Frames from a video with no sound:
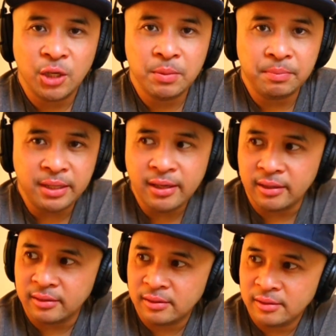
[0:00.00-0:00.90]
human
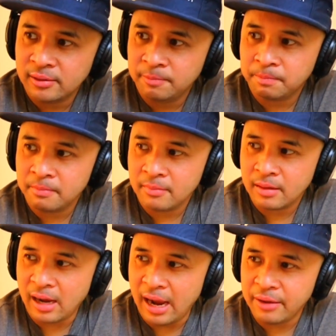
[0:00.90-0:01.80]
beings,
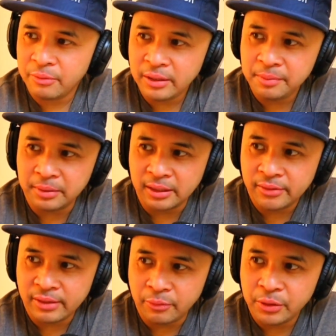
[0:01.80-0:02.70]
I really
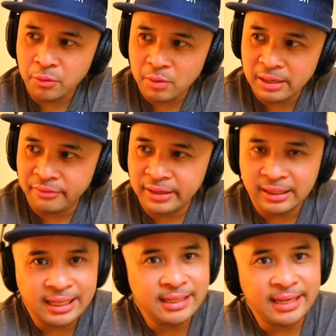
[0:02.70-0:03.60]
believe that we don't want to
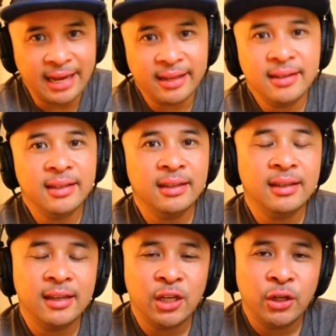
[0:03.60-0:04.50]
feel indebted
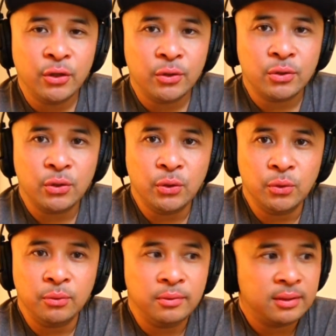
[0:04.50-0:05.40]

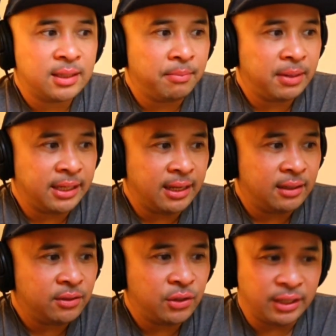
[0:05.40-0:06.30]
to somebody
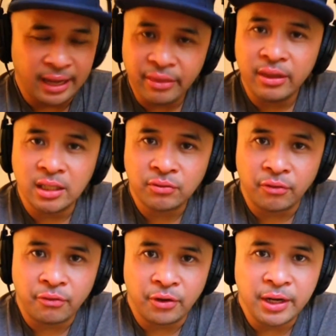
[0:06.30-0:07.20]
else to get things
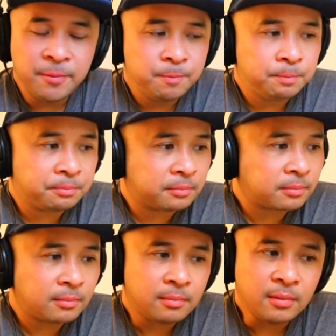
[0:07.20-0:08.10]
for free.
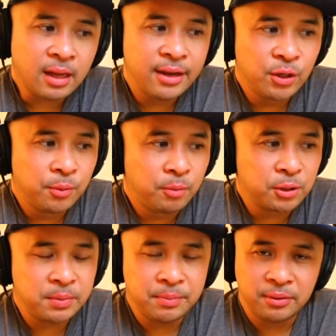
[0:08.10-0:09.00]
I know
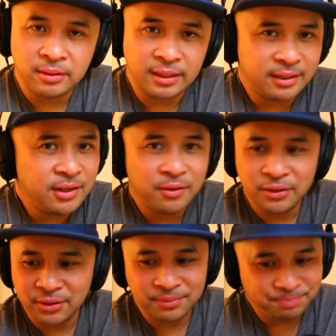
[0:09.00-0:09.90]
most people, like, you know,
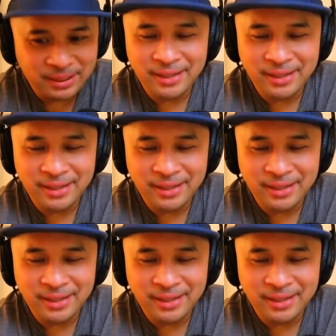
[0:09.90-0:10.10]
there's